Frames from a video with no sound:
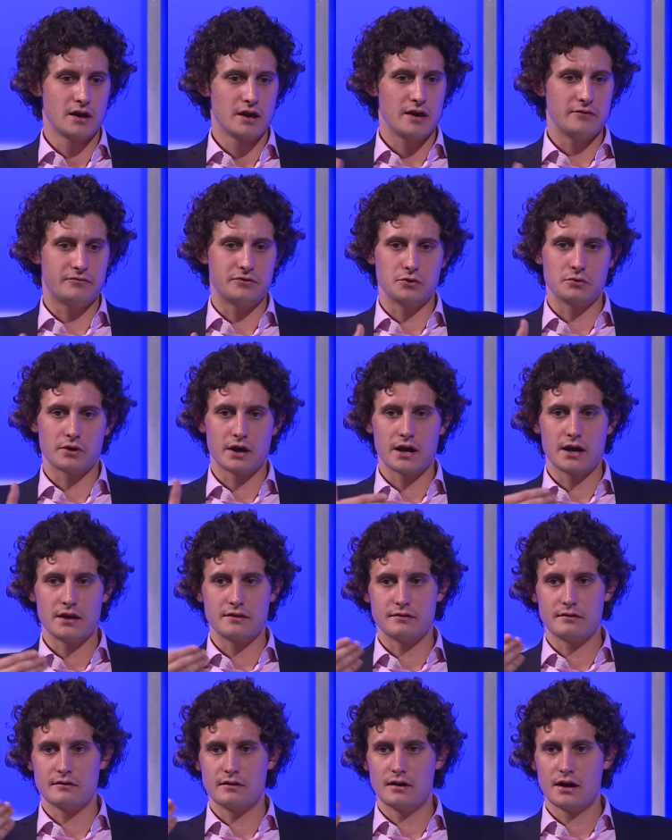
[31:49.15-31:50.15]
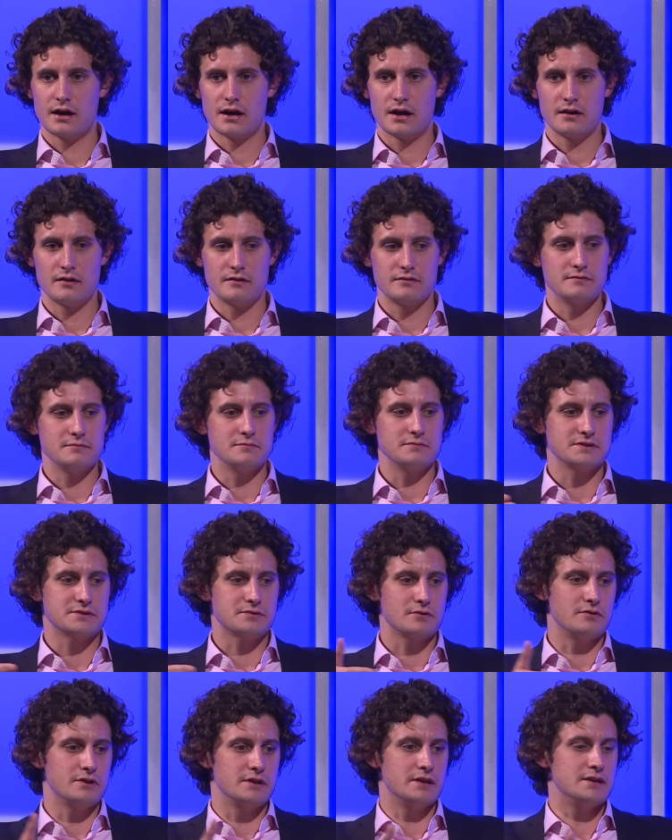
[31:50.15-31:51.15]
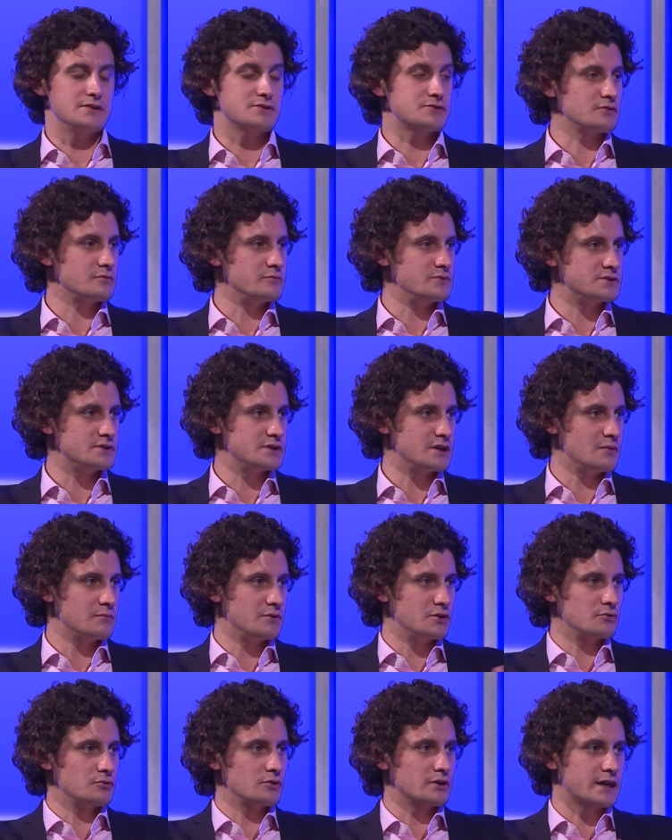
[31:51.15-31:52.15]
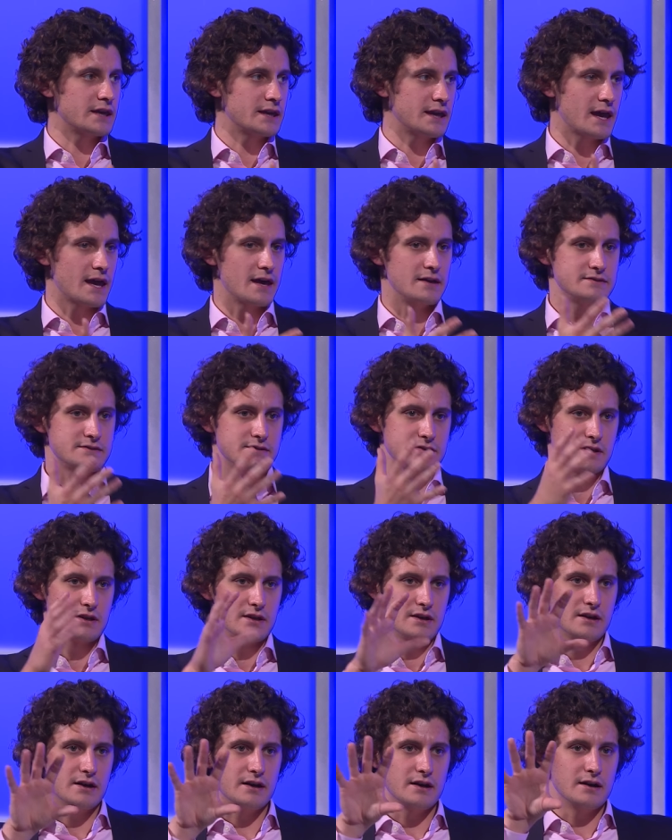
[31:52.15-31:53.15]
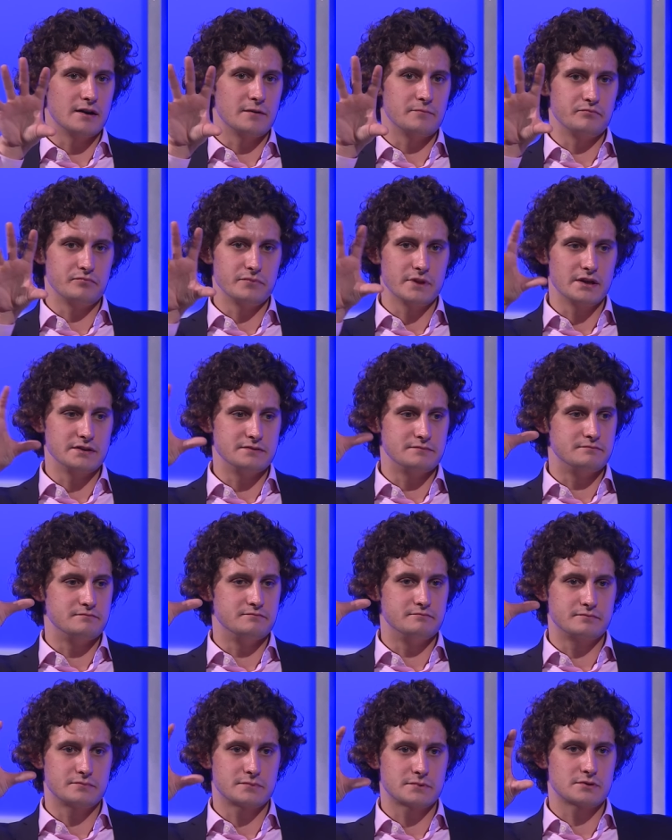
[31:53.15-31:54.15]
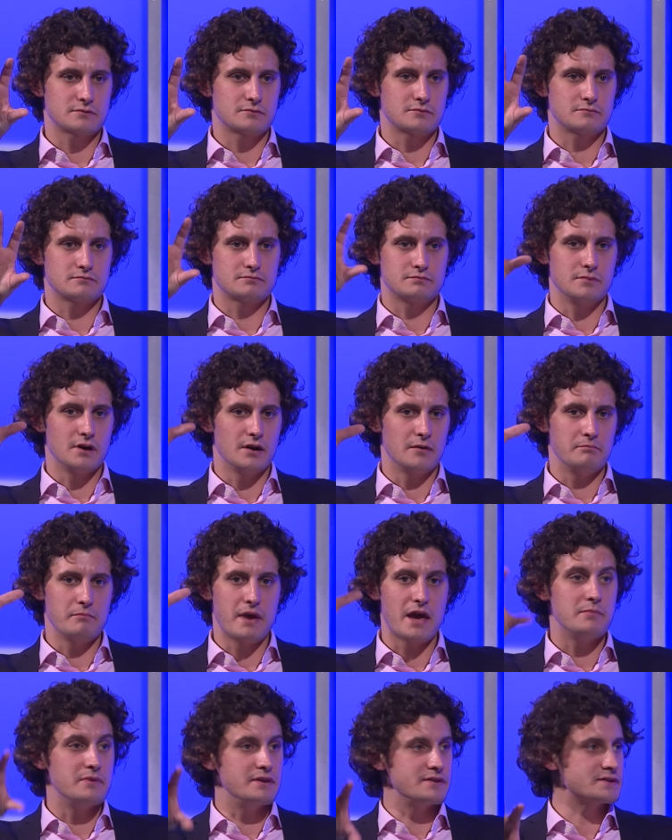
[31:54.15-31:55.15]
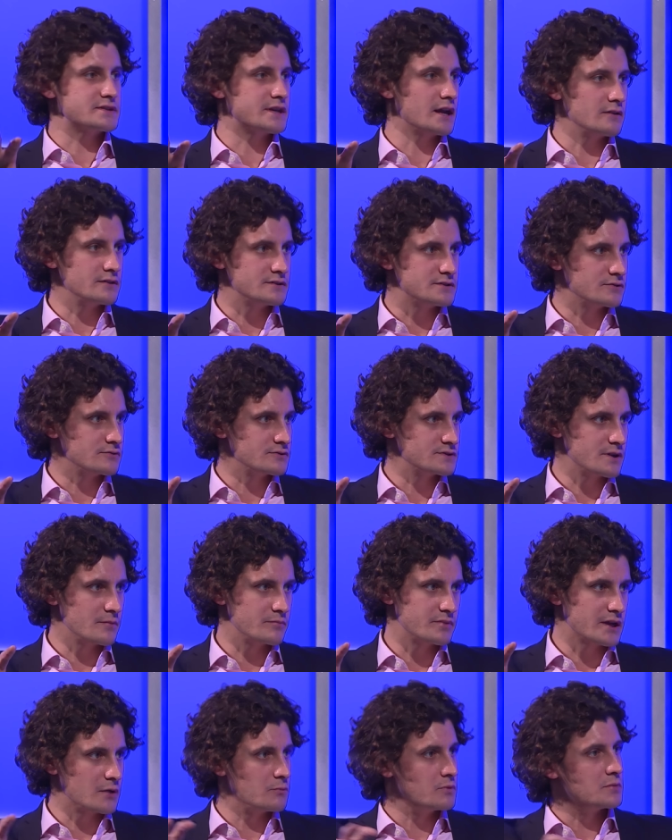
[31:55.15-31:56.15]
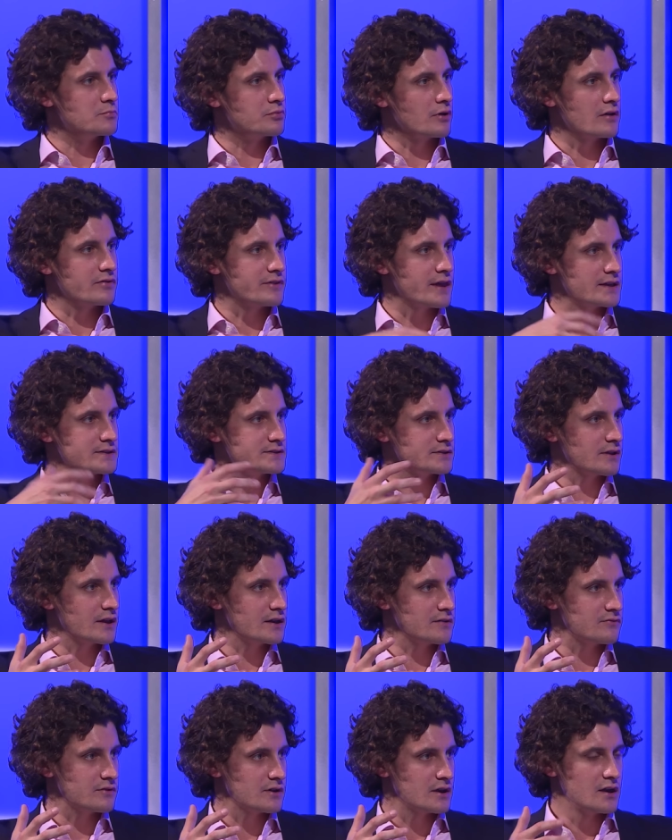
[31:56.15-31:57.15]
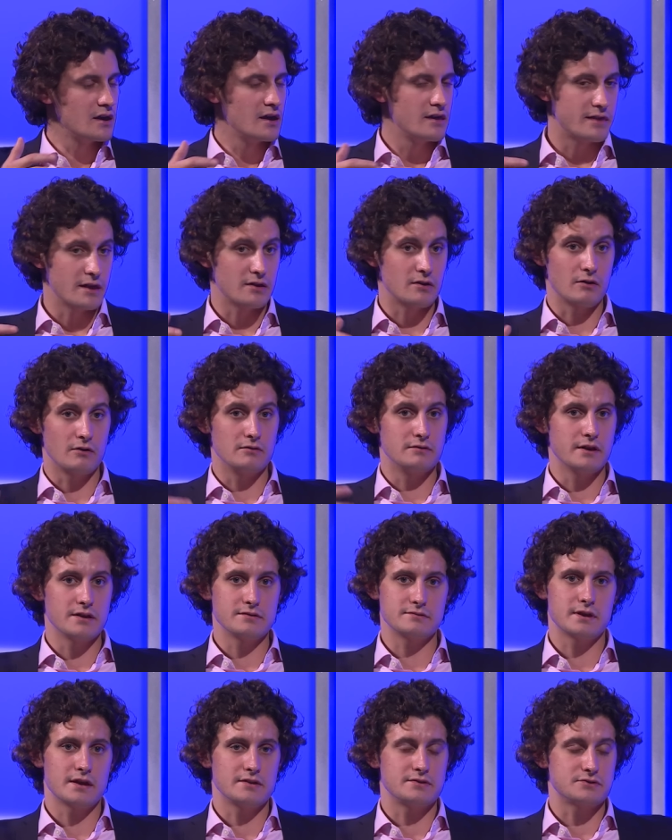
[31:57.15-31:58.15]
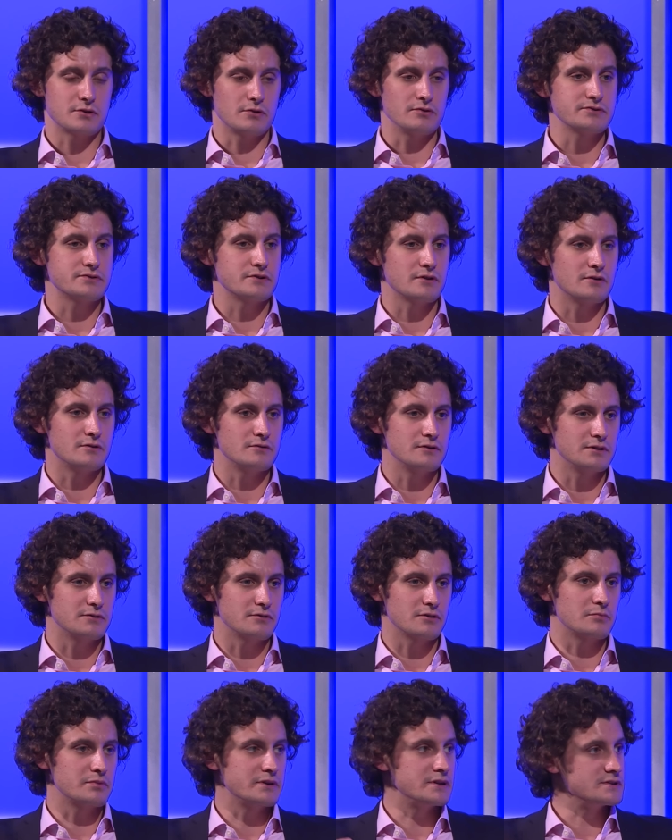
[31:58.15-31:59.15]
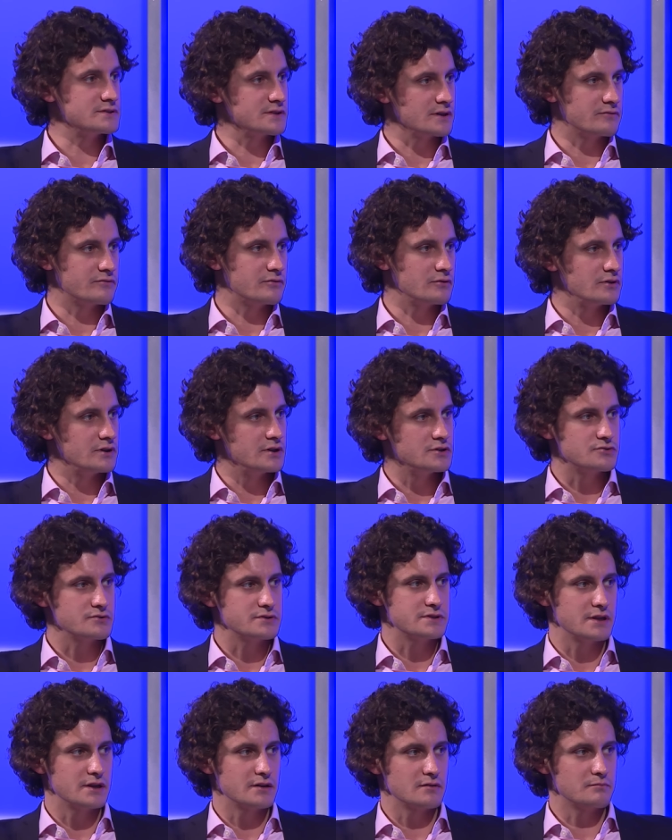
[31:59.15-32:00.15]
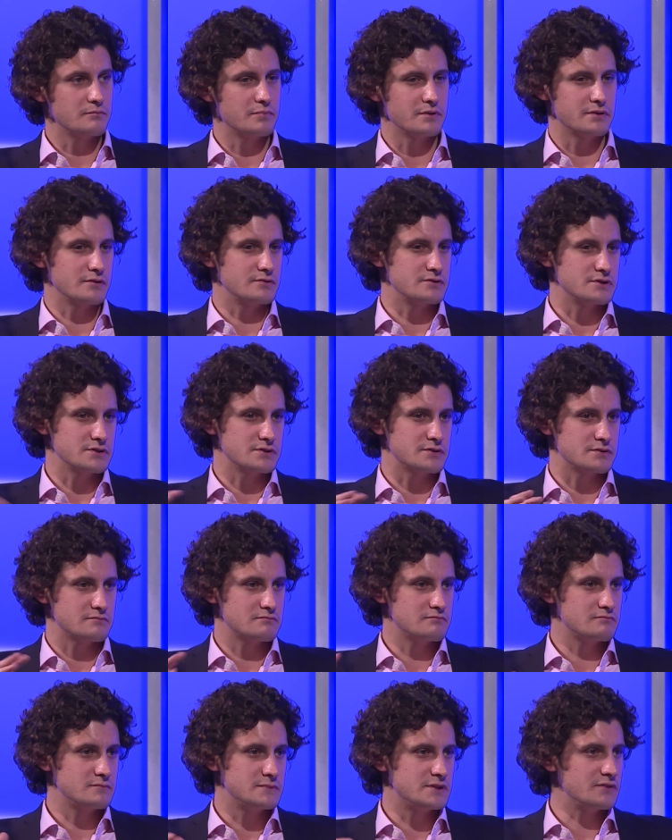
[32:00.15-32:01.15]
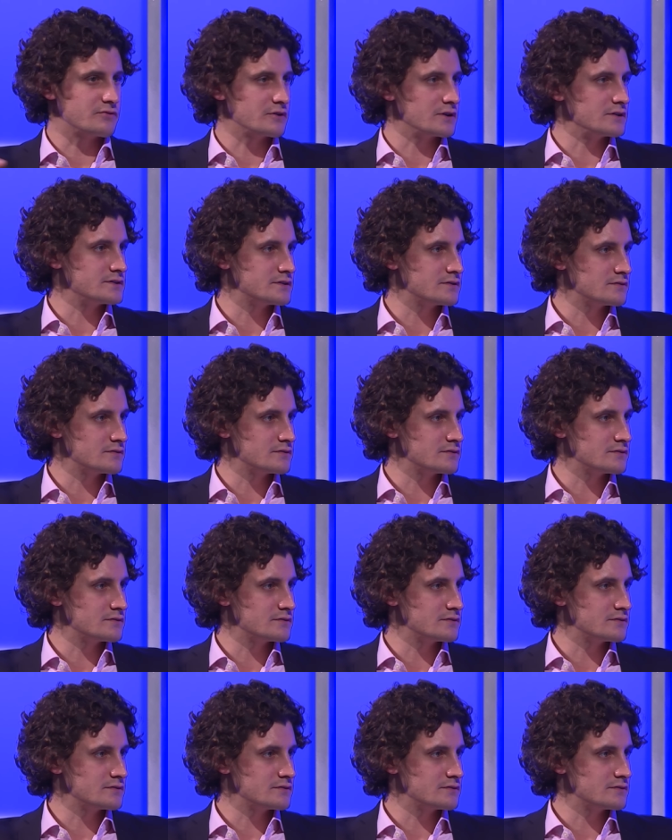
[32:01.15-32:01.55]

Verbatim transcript: If you were at uh, the Smithsonian History Museum and you're looking at um, a, a, mammoth skeleton or something, and we brought that to life, that, that, that's also incredibly insightful and interesting, but they're just different,